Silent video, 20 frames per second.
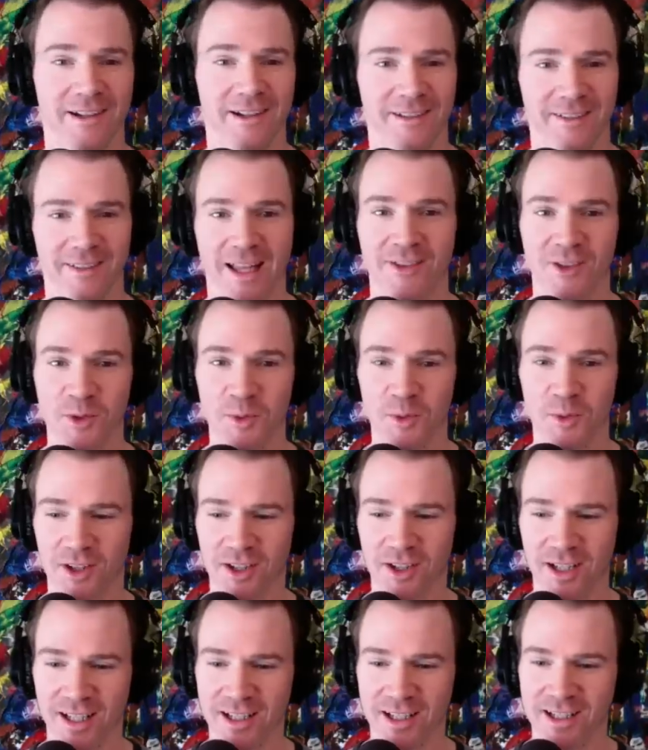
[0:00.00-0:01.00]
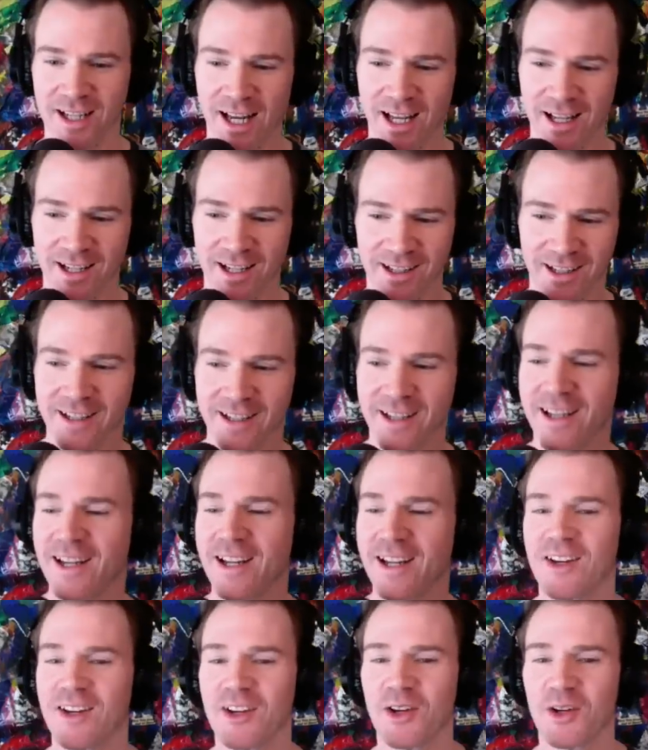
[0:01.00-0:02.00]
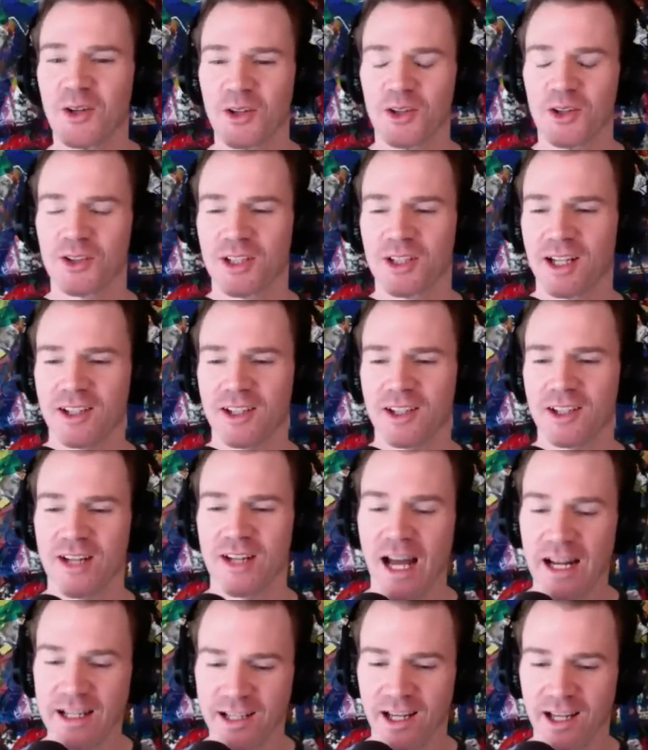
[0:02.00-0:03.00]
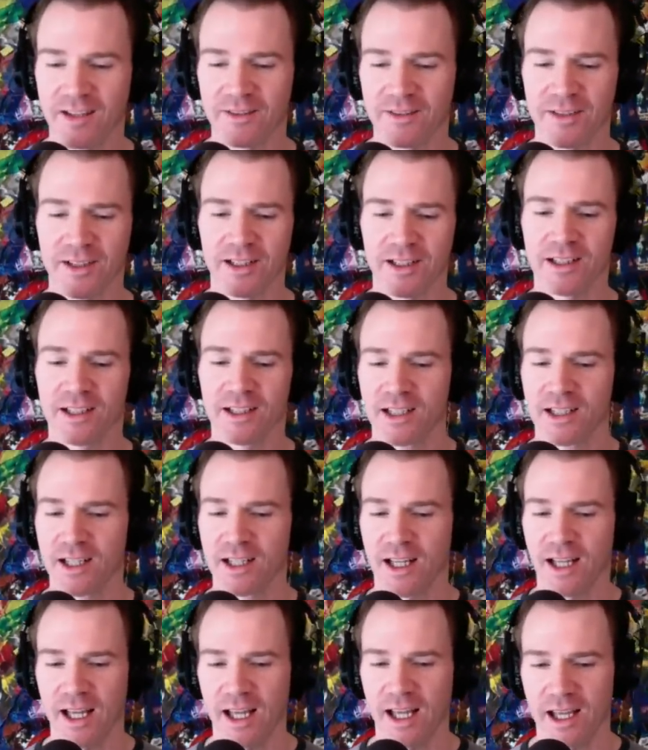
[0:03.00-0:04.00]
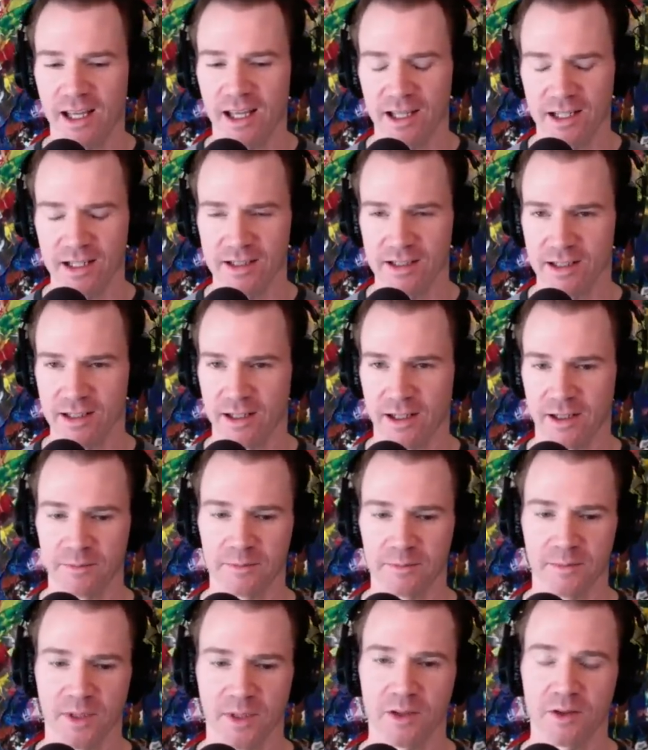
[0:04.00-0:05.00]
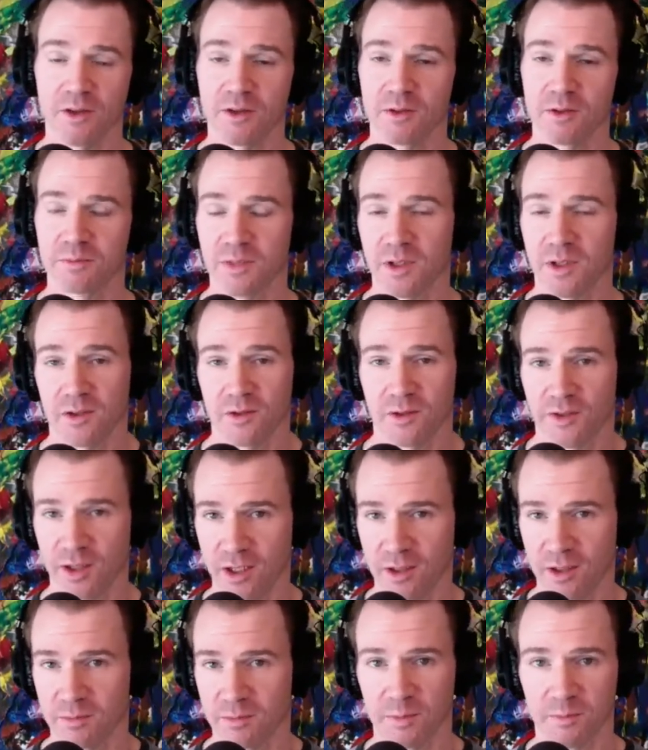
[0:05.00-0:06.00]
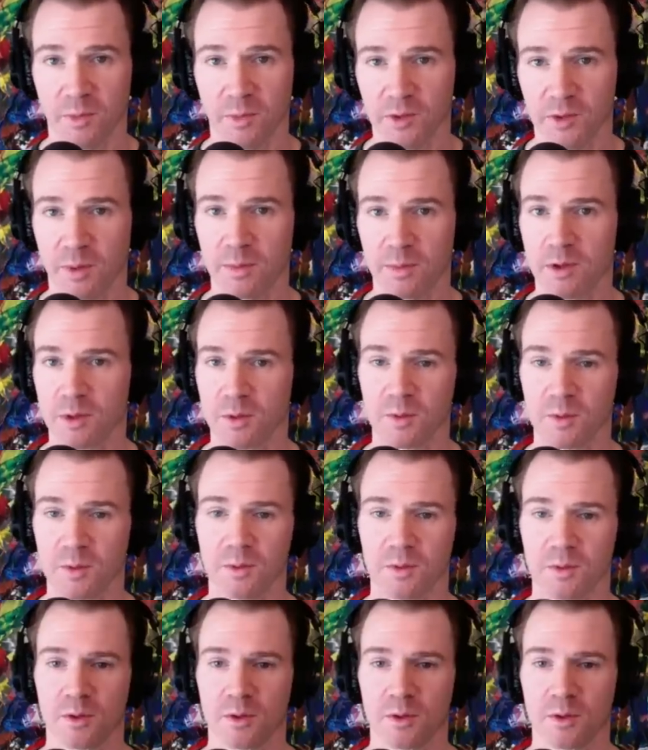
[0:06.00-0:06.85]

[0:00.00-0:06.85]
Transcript: That's the word, incontinent. No, you're not confident, and you're say most people who